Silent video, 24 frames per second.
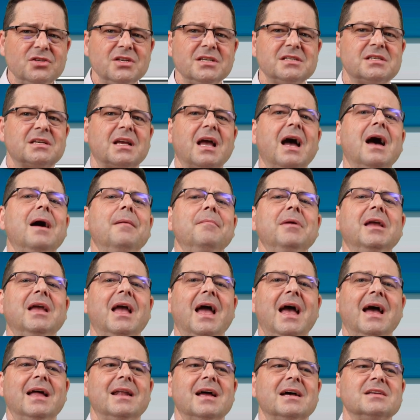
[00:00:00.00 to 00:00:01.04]
is coming
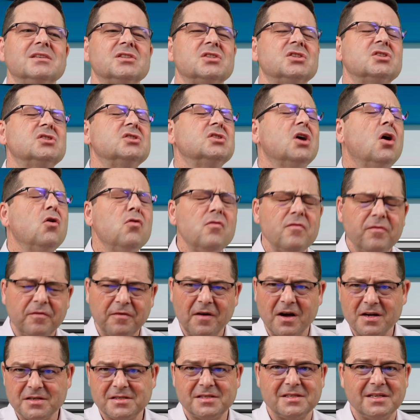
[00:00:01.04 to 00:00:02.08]
at us so
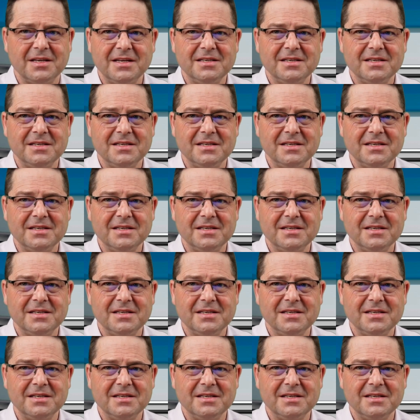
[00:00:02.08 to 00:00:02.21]
fast